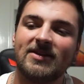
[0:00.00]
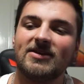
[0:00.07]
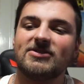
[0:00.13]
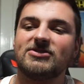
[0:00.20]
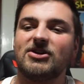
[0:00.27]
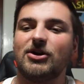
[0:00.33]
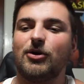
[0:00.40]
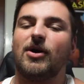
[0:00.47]

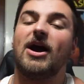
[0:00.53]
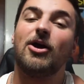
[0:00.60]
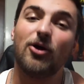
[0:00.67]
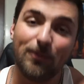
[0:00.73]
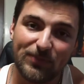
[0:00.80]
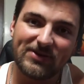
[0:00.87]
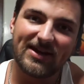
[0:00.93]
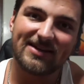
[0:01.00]
So I
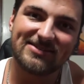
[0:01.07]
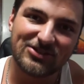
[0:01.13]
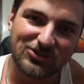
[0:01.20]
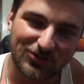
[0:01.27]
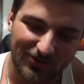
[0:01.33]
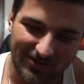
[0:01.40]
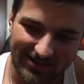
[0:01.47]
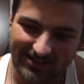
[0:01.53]
hope you guys
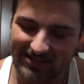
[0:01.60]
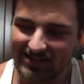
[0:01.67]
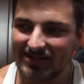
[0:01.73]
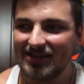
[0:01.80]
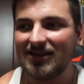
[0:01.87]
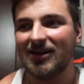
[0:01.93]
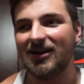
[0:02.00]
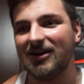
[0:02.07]
enjoyed.
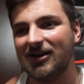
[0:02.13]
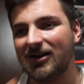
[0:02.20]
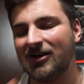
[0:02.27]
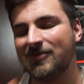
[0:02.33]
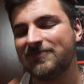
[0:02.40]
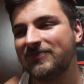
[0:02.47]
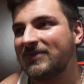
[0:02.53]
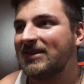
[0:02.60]

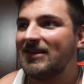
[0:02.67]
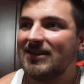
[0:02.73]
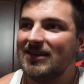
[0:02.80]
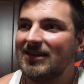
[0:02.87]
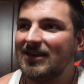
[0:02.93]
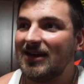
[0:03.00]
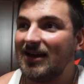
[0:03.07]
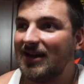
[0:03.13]
I
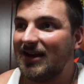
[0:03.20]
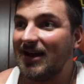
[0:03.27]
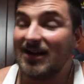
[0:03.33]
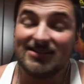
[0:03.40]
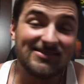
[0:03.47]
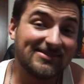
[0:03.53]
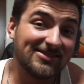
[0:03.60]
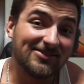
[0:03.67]

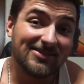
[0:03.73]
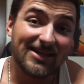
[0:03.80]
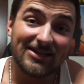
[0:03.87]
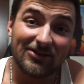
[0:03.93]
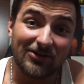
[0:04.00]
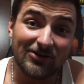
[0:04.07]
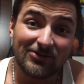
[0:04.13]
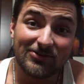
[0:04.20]
still like
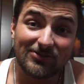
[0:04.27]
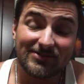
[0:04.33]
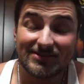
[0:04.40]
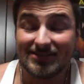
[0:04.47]
Arnold.